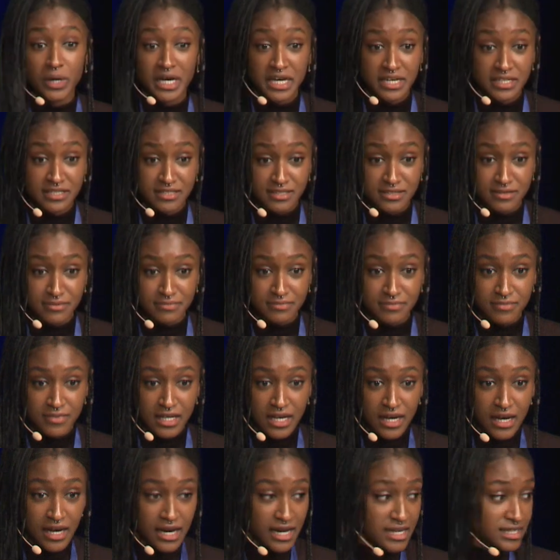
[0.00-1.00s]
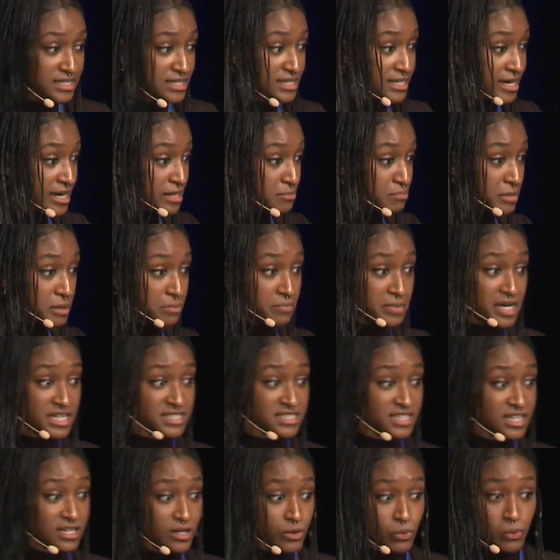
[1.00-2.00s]
is. And it can be
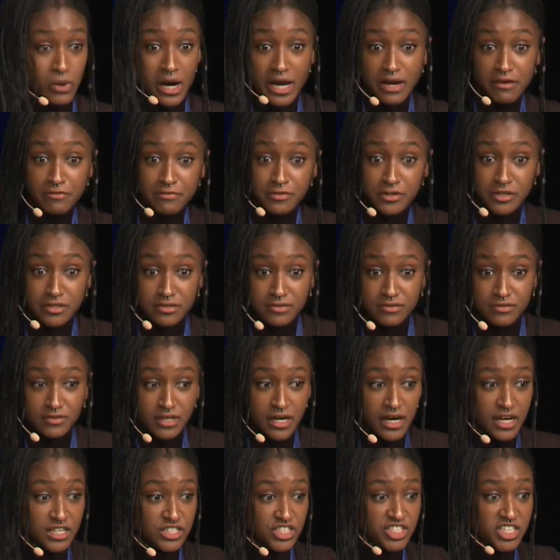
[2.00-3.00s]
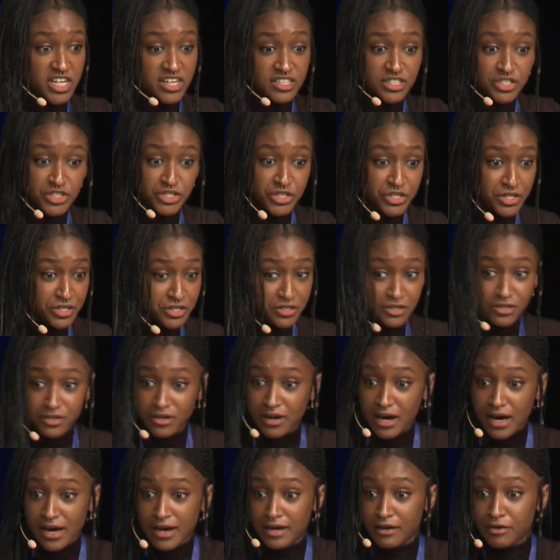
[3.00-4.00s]
basically whatever, a gesture,
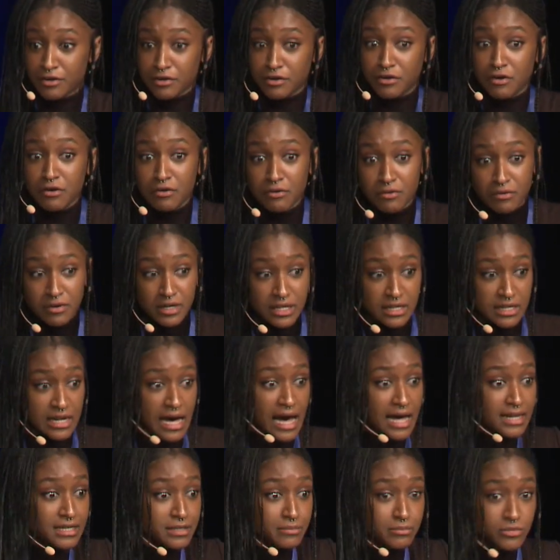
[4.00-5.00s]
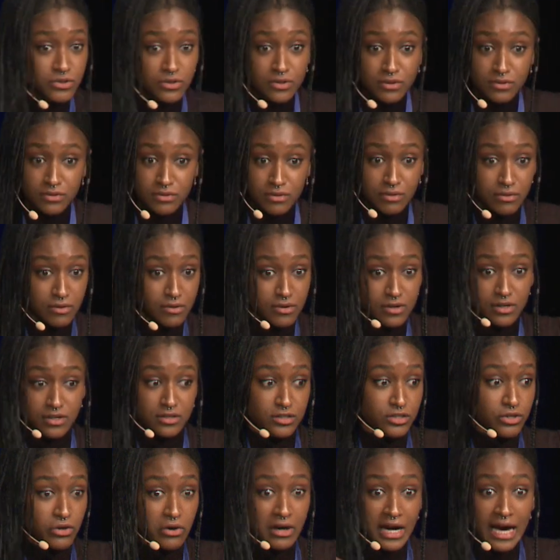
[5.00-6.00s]
I don't know, an animal or
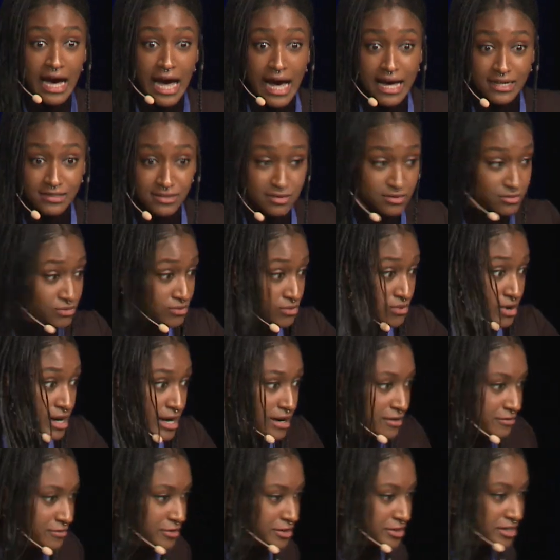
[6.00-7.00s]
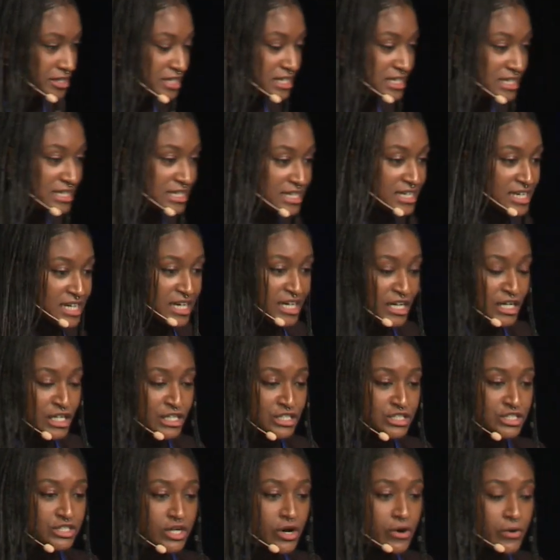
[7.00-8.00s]
your cat, whatever.
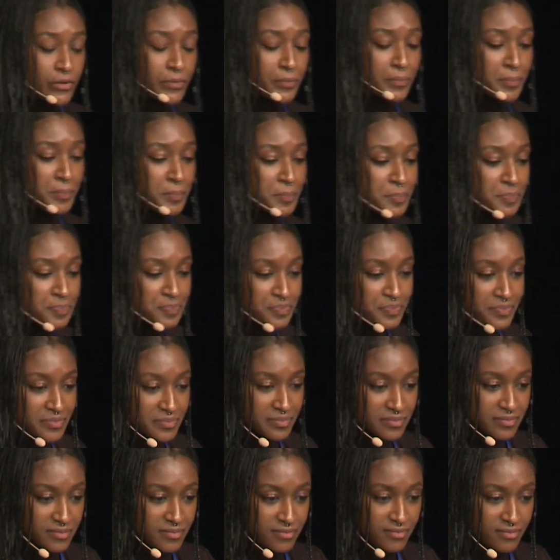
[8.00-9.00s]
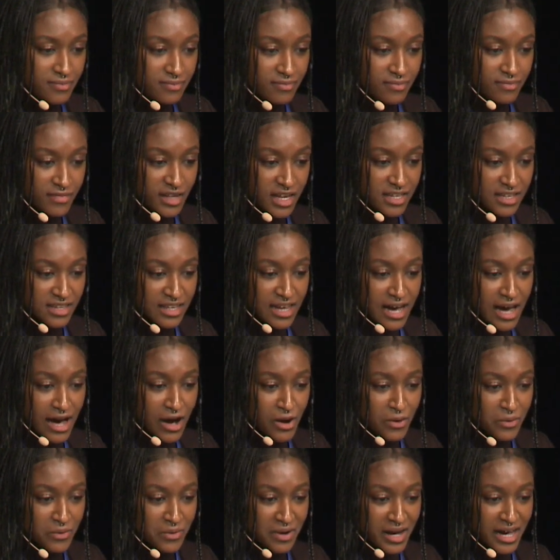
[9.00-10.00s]
So
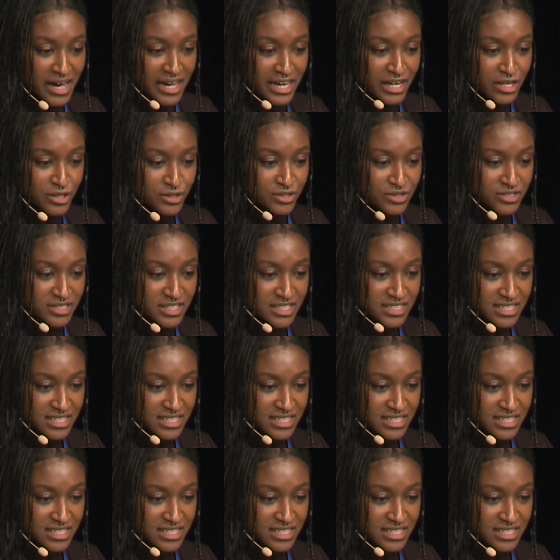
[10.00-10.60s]
now I go to the